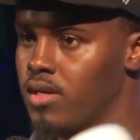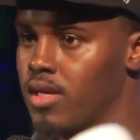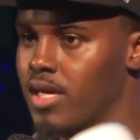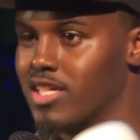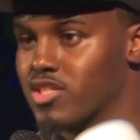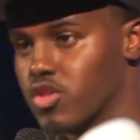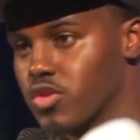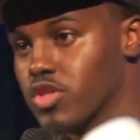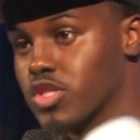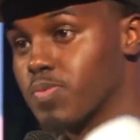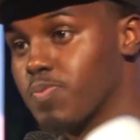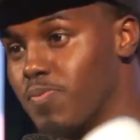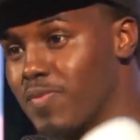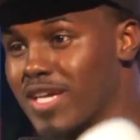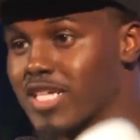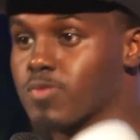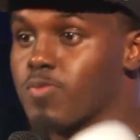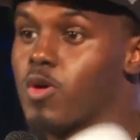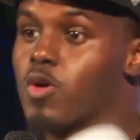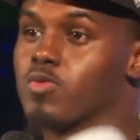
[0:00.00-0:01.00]
And so this
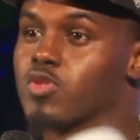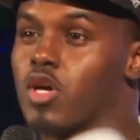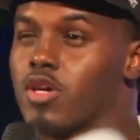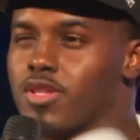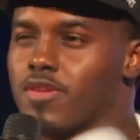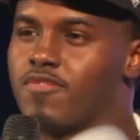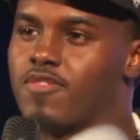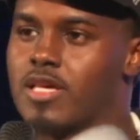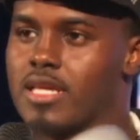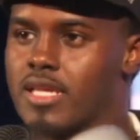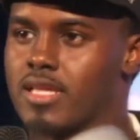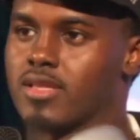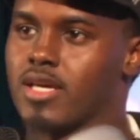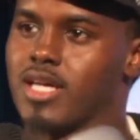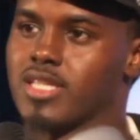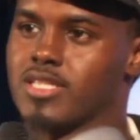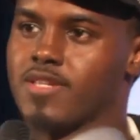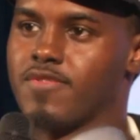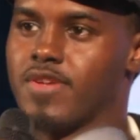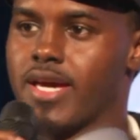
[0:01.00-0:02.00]
next poem is called The Fleeting
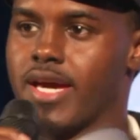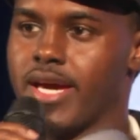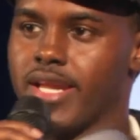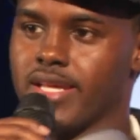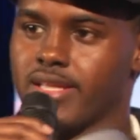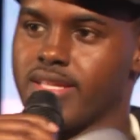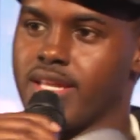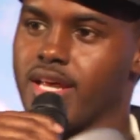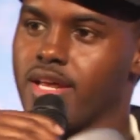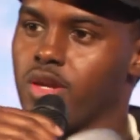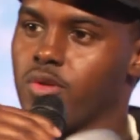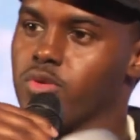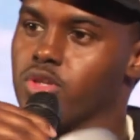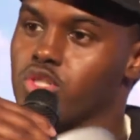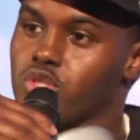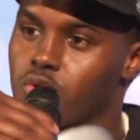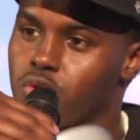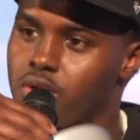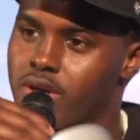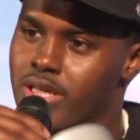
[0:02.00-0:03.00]
Thoughts of an Addict. And I know we're
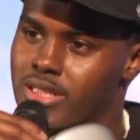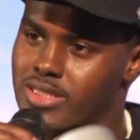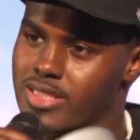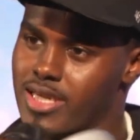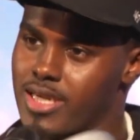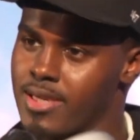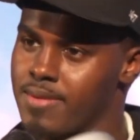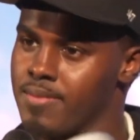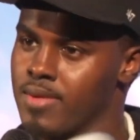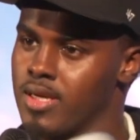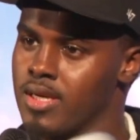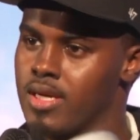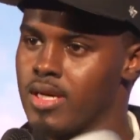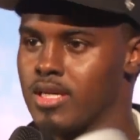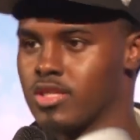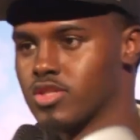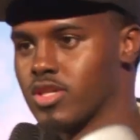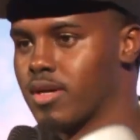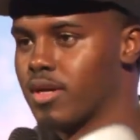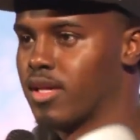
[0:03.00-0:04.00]
short on time,
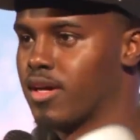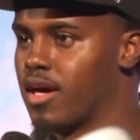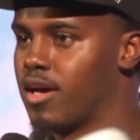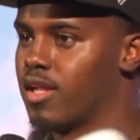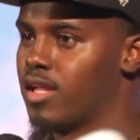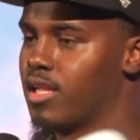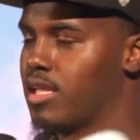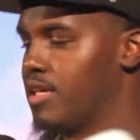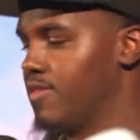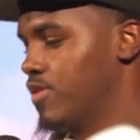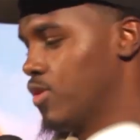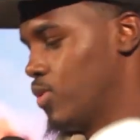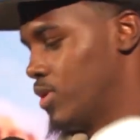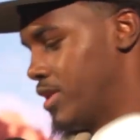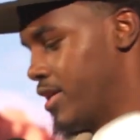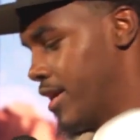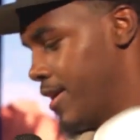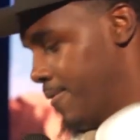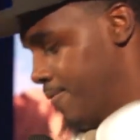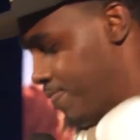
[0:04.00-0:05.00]
so I'll leave it with
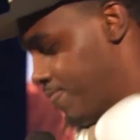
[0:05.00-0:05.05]
that.